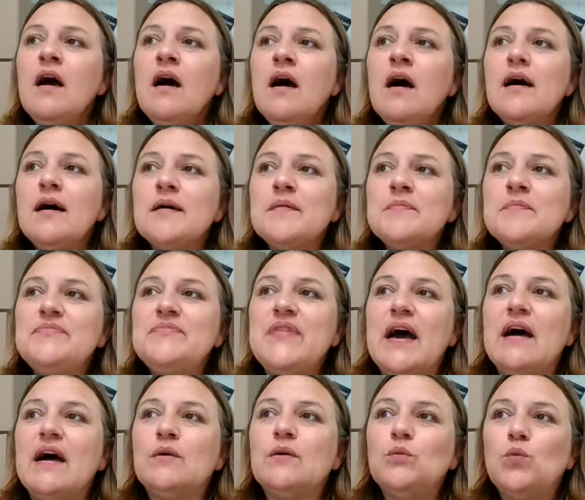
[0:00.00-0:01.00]

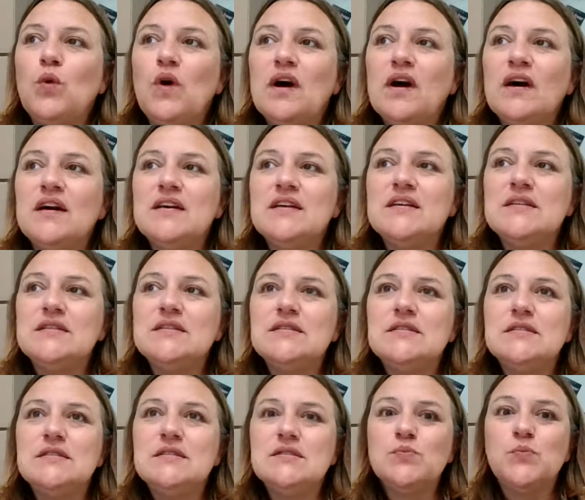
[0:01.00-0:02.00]
That
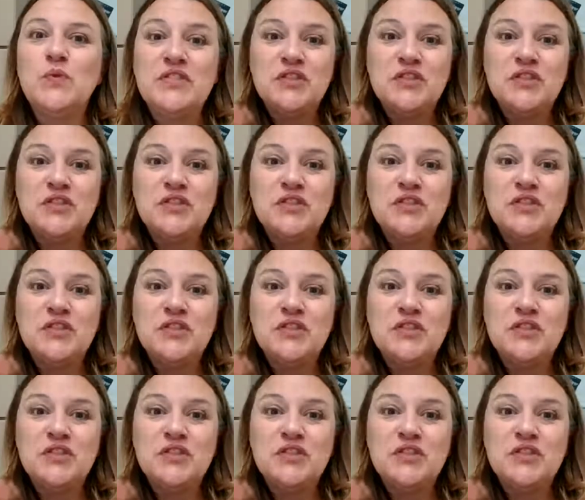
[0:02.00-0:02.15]
was